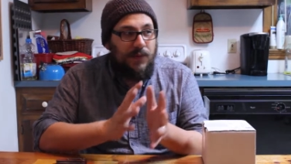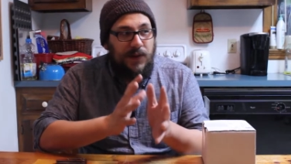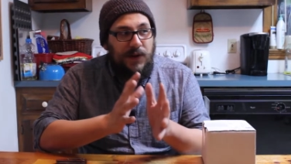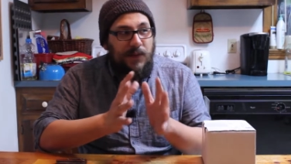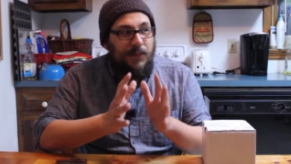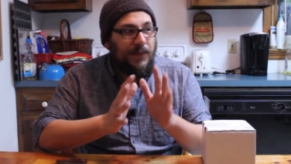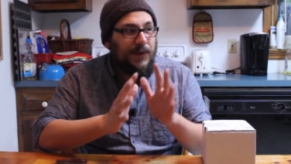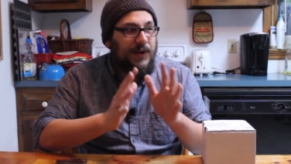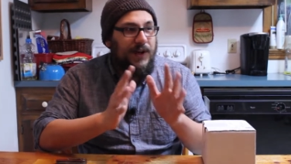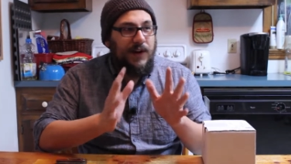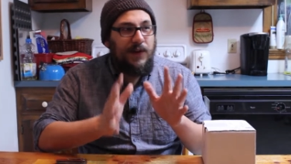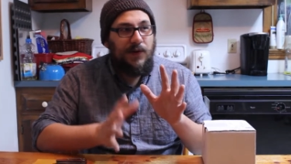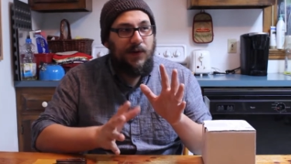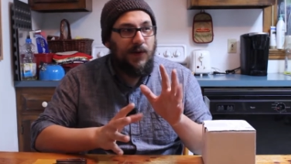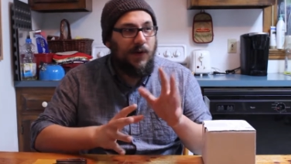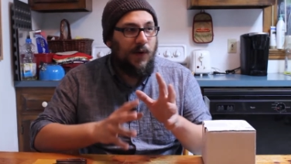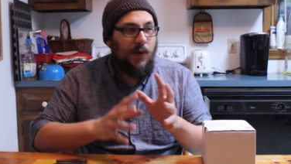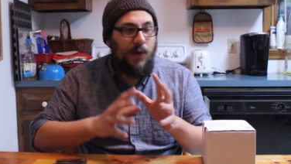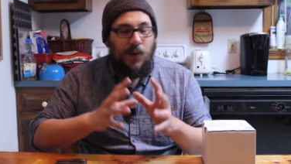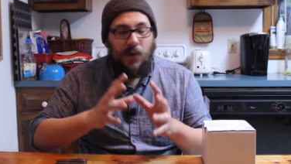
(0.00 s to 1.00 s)
you know, particular
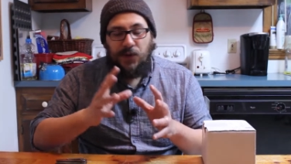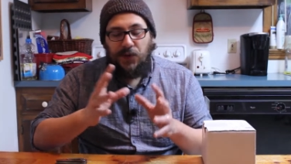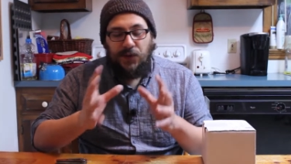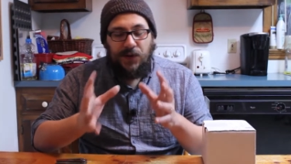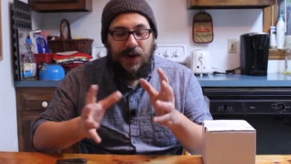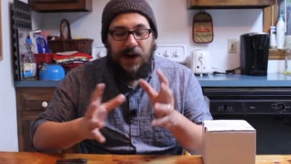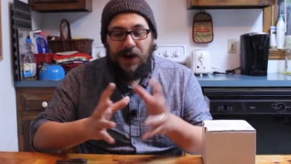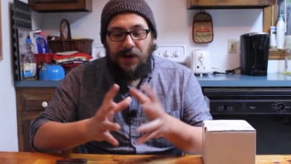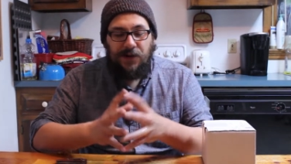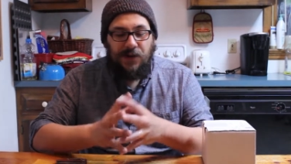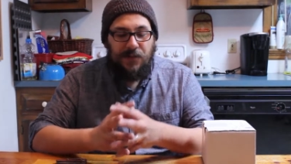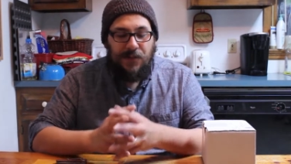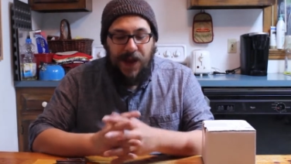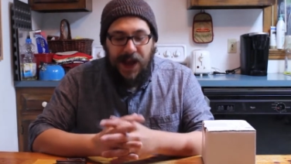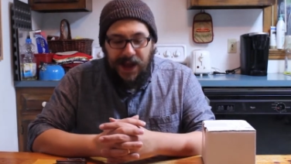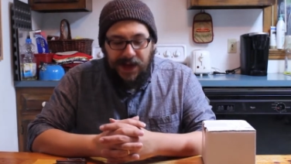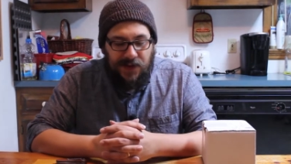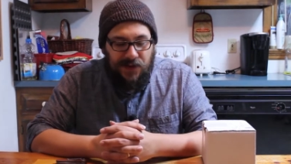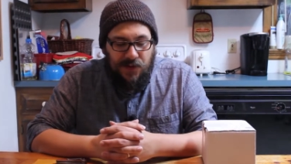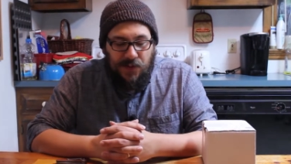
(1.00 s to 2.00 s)
goals or character
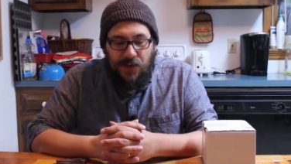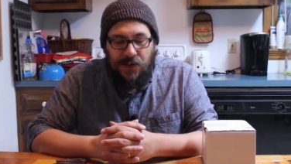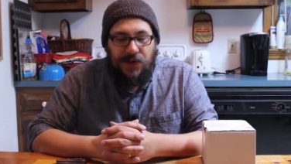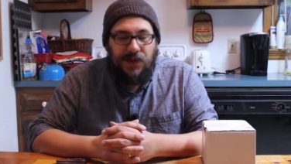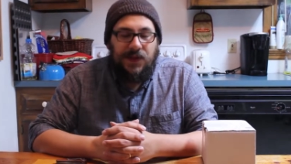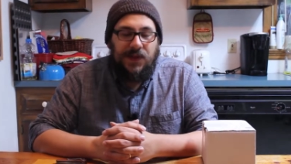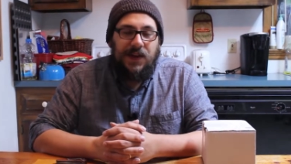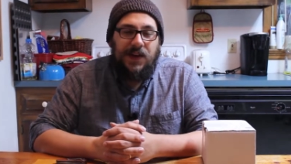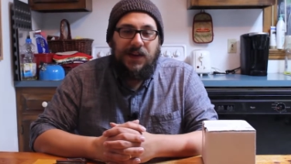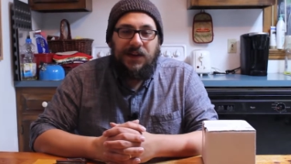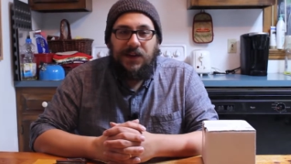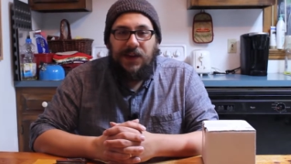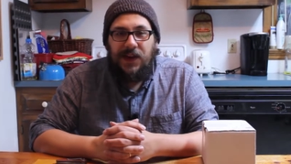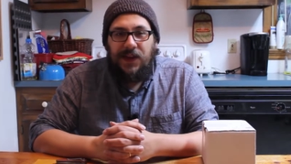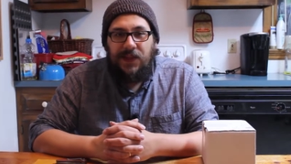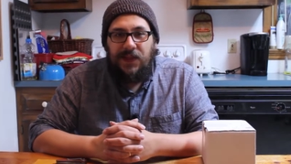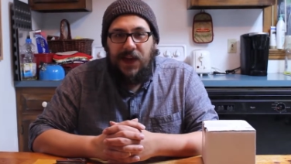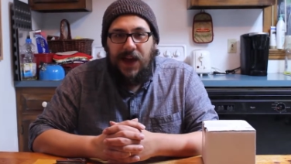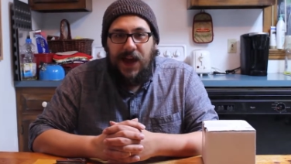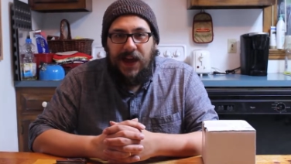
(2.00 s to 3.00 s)
backstories and things
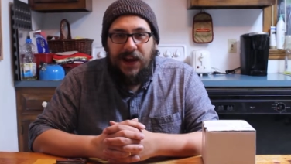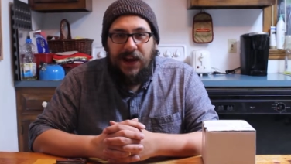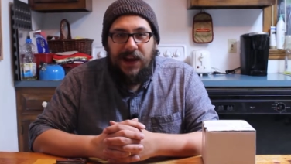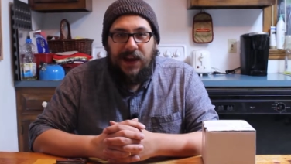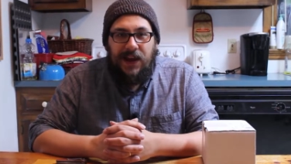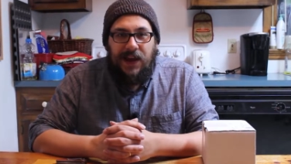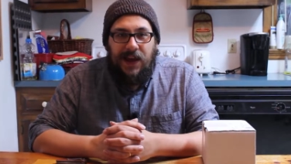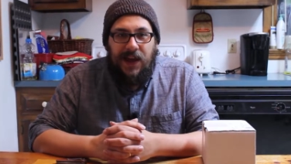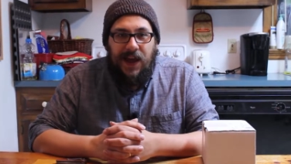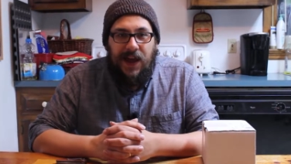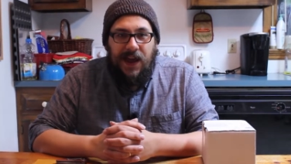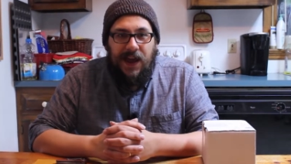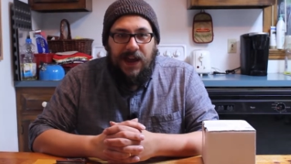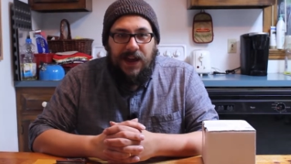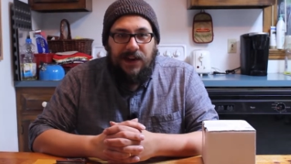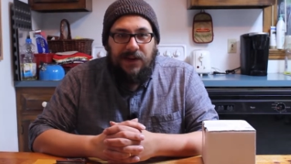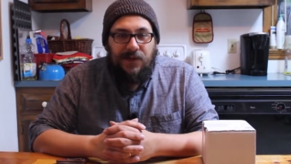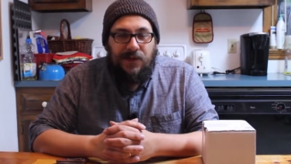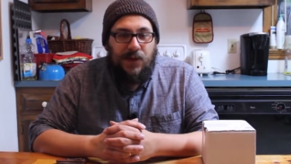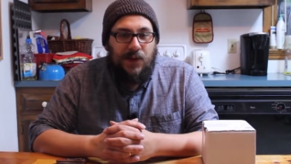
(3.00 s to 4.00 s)
like that.
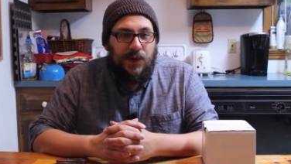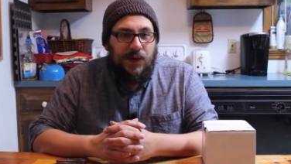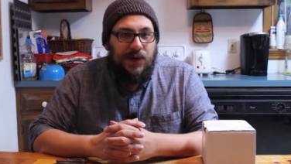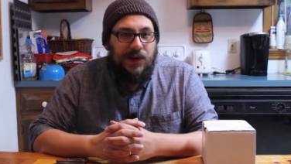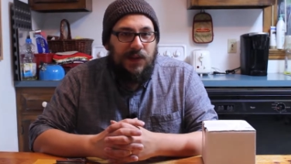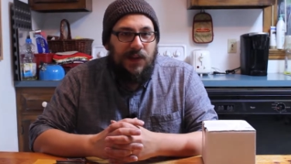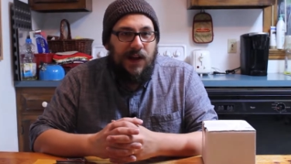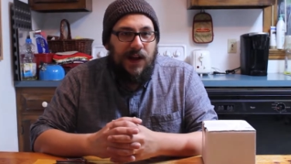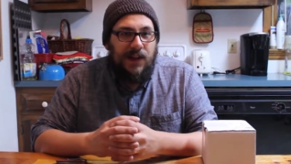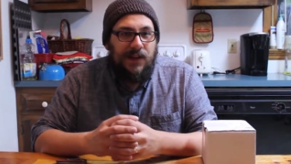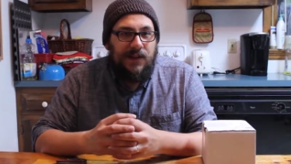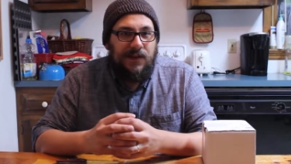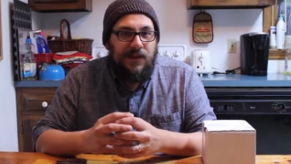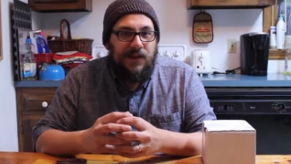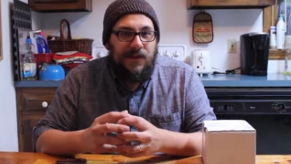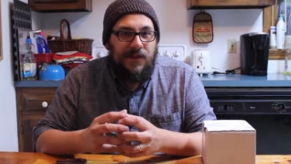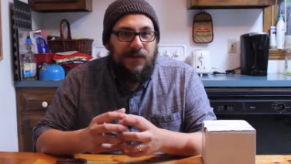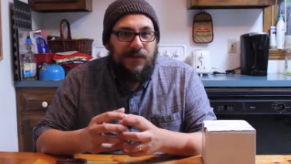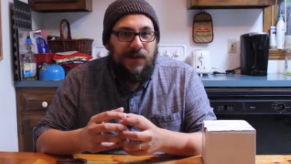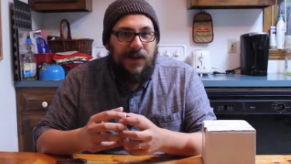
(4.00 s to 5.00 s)
And of course, lots
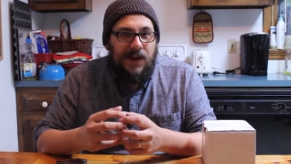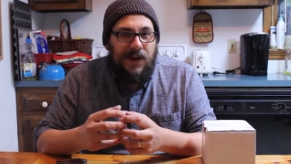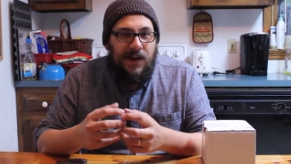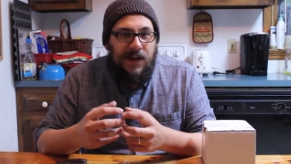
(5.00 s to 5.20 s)
of